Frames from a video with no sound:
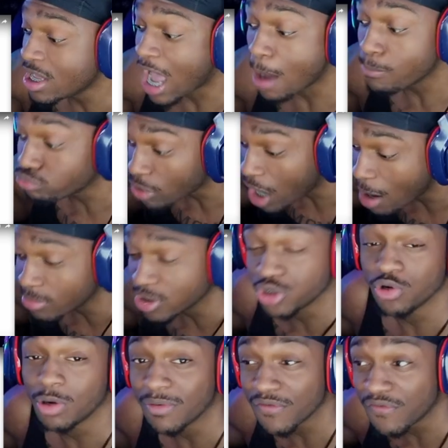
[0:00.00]
I promise
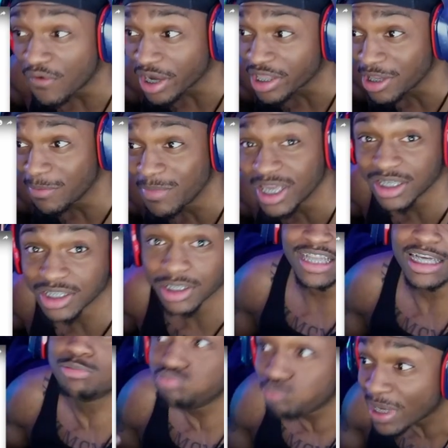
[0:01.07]
you, I'ma fuck your bitch.
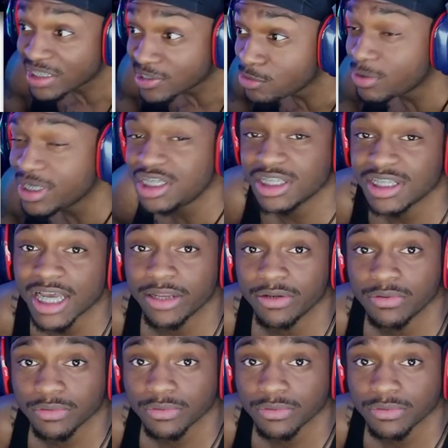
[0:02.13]
That's basically what he just said.